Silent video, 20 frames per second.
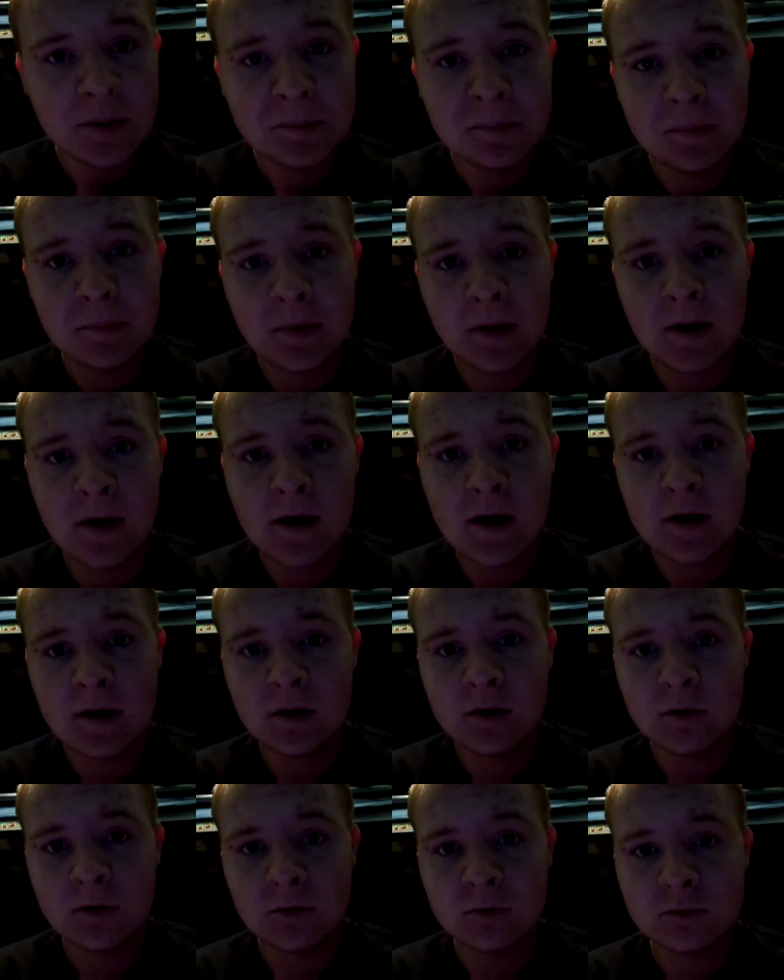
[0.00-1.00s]
But
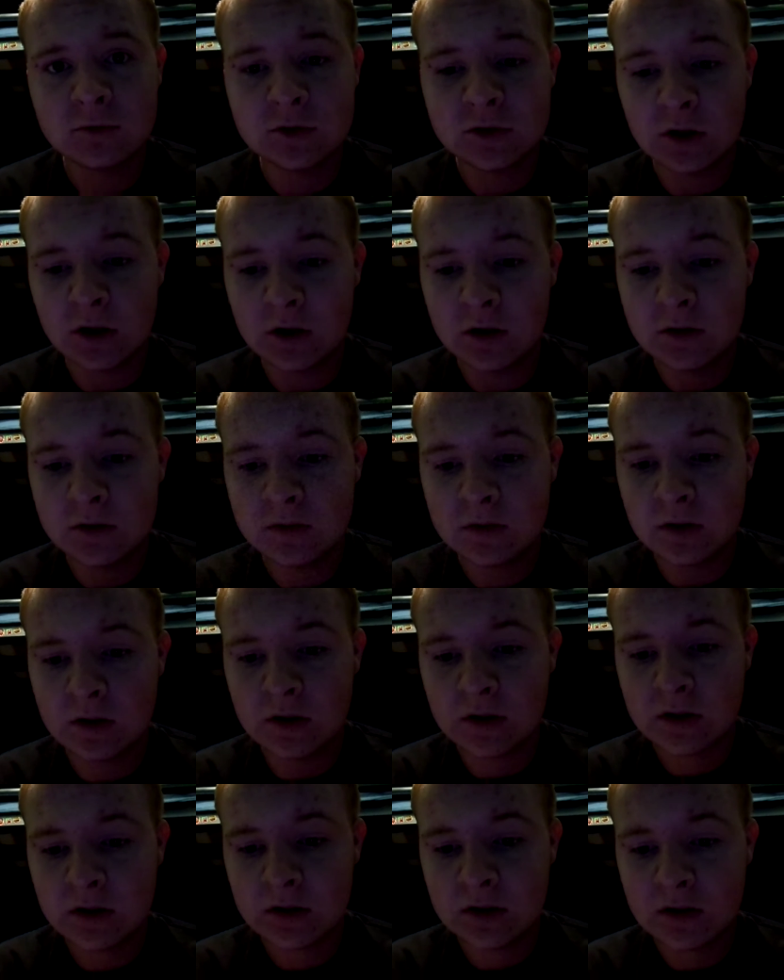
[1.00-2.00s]
also,
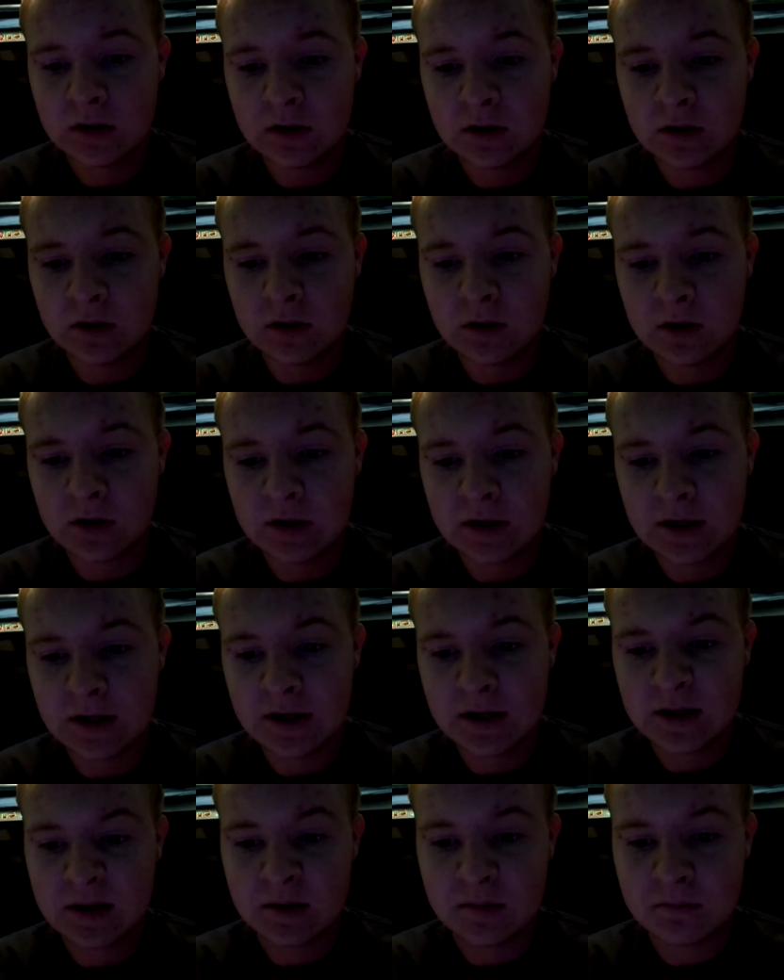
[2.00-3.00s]

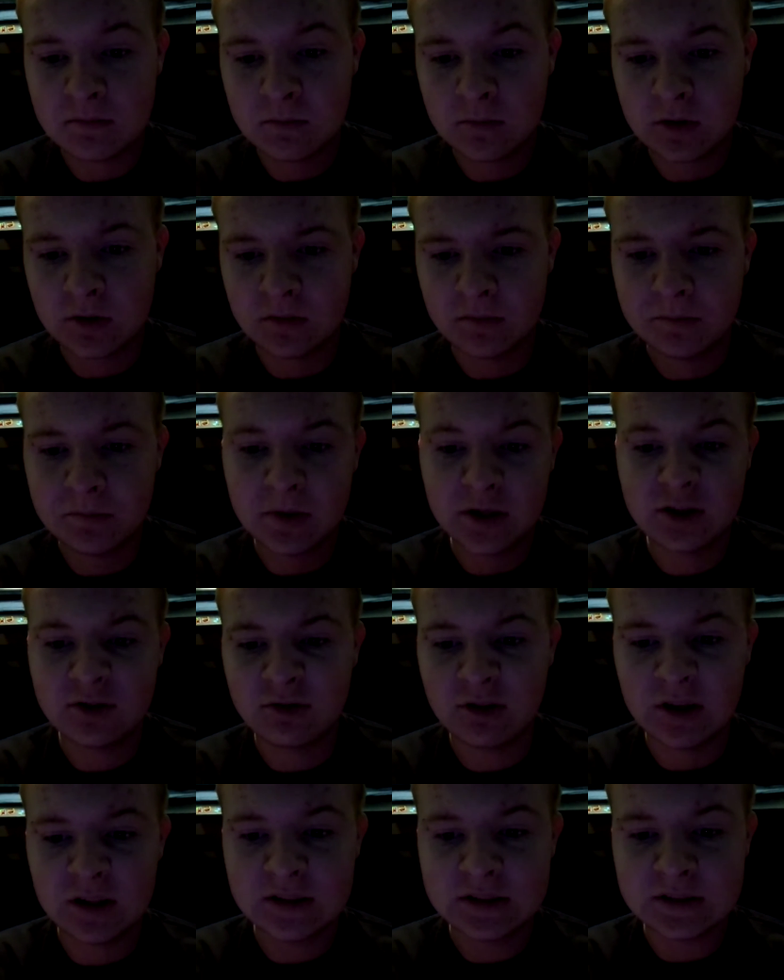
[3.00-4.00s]
I'm a bit
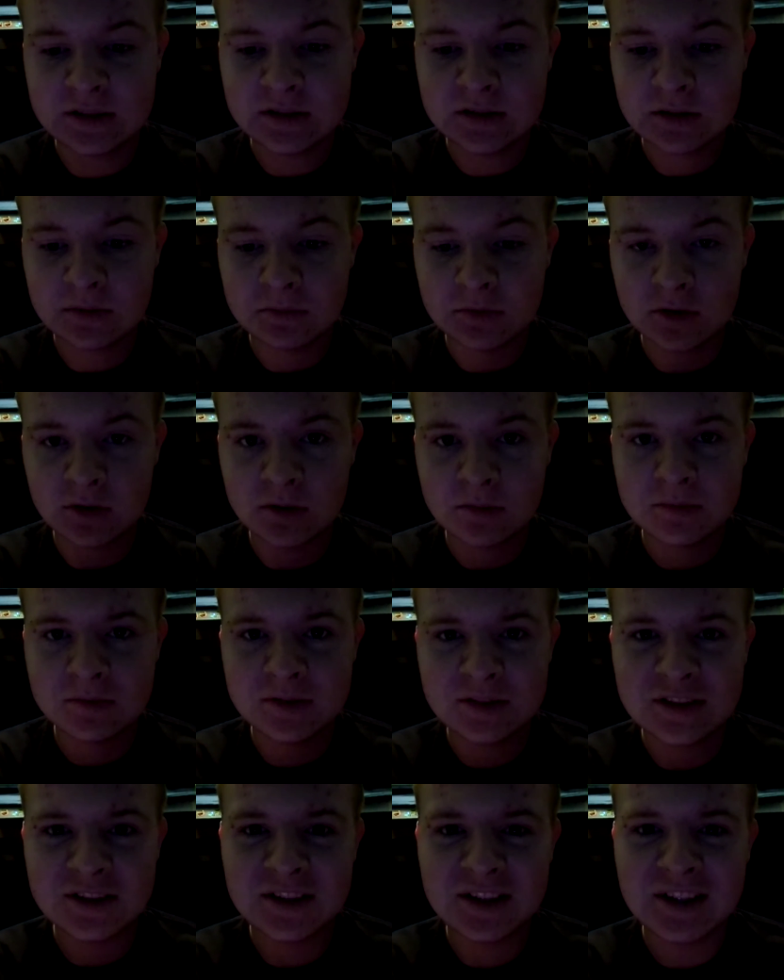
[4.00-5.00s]
crazy
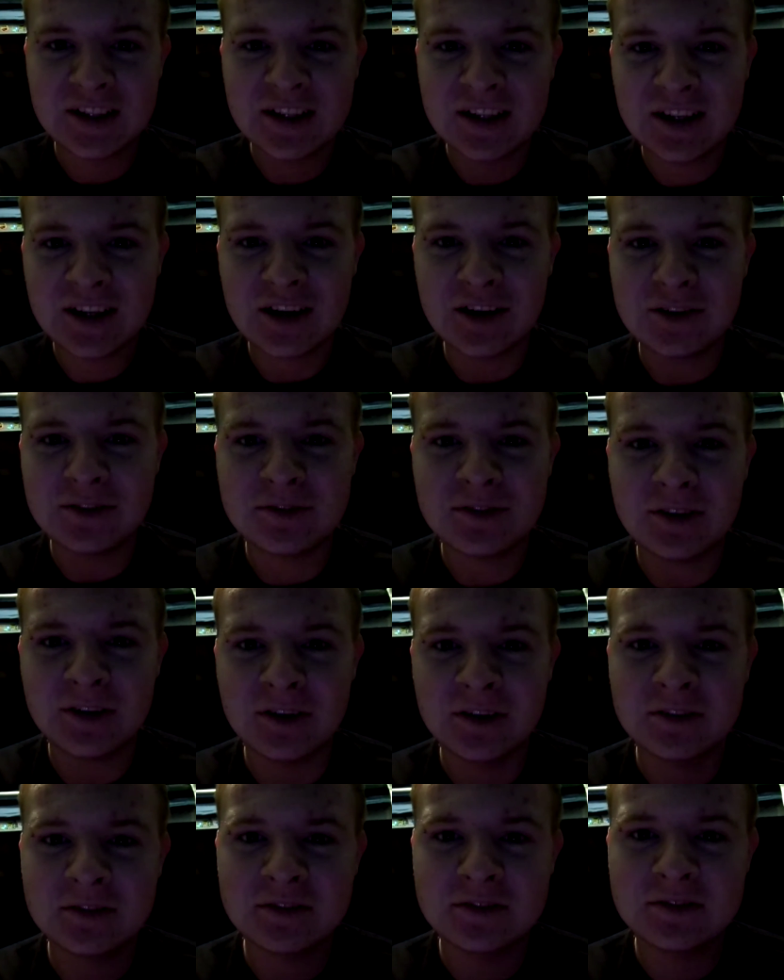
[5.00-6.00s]
sometimes. Hopefully
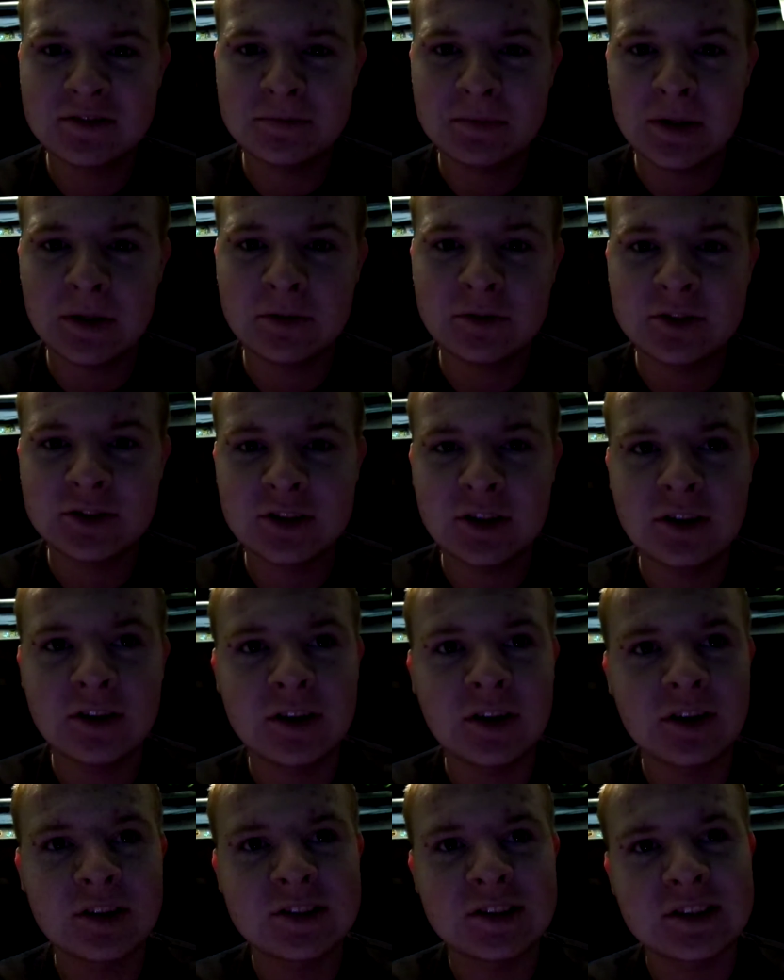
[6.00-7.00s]
I'll be able to show you
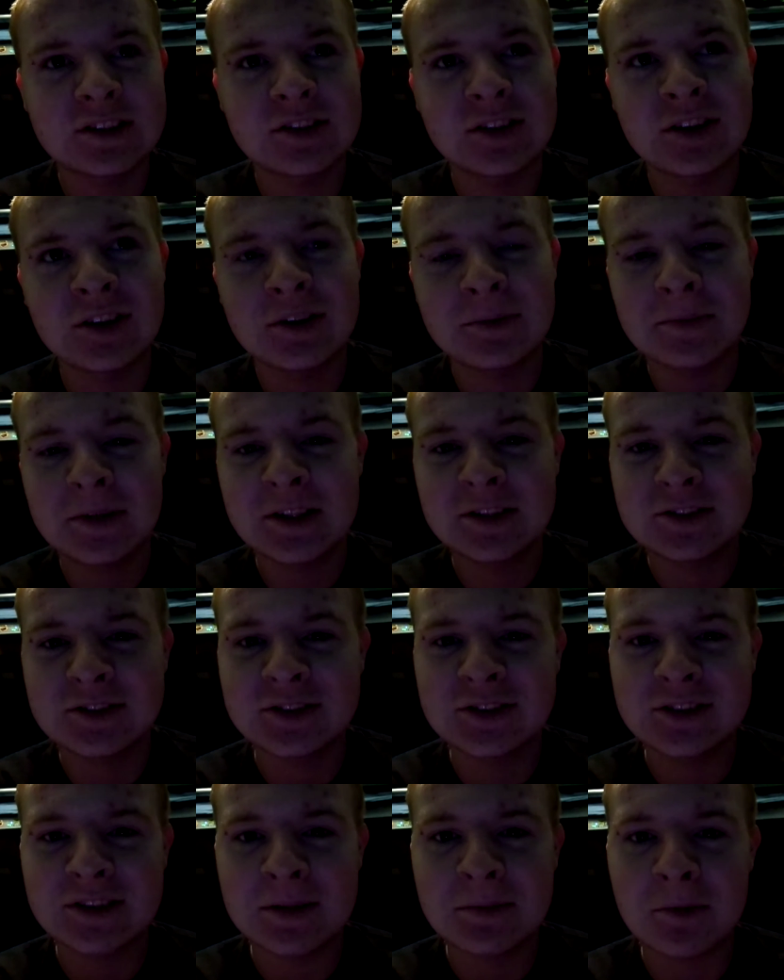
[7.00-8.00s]
guys that side of me as
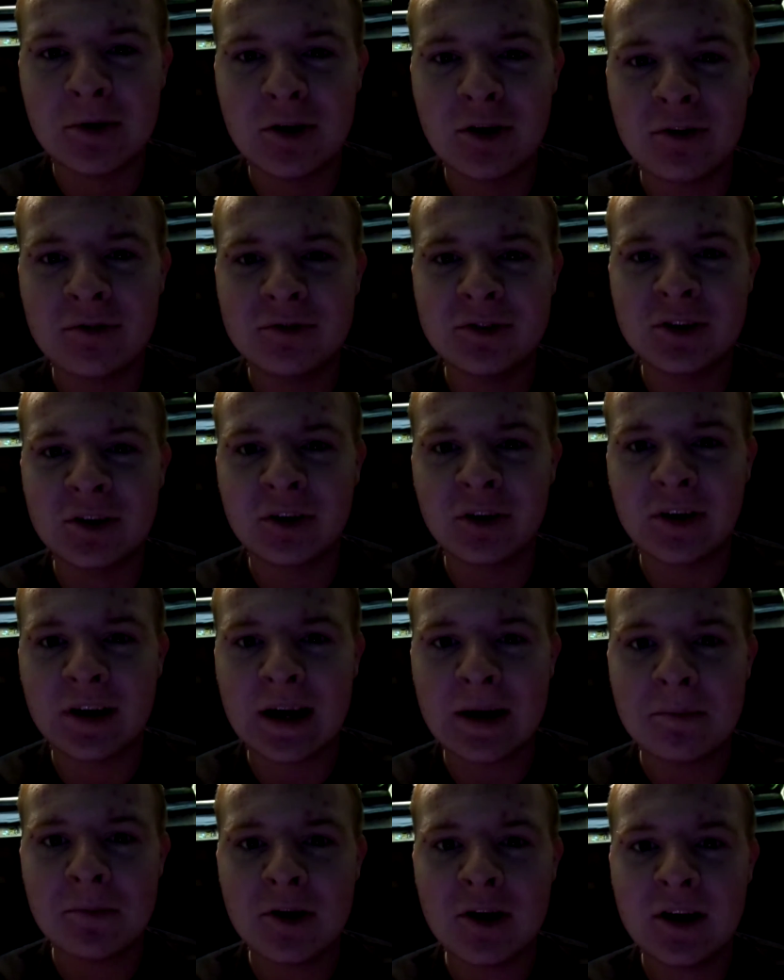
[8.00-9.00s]
soon as I get more confident on
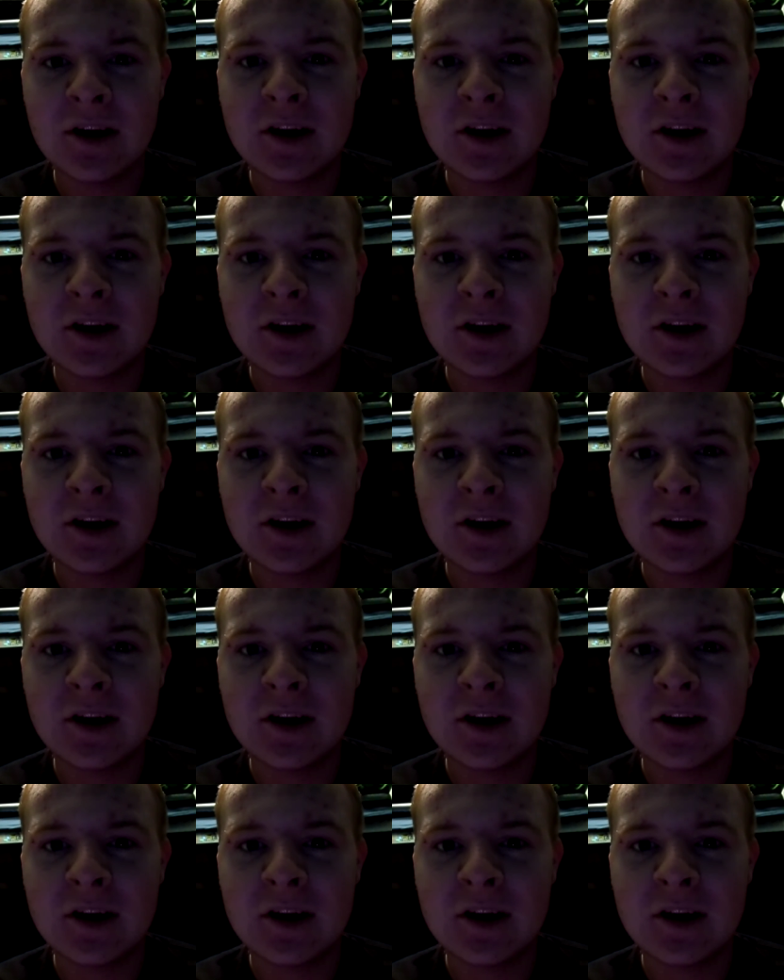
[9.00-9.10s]
camera.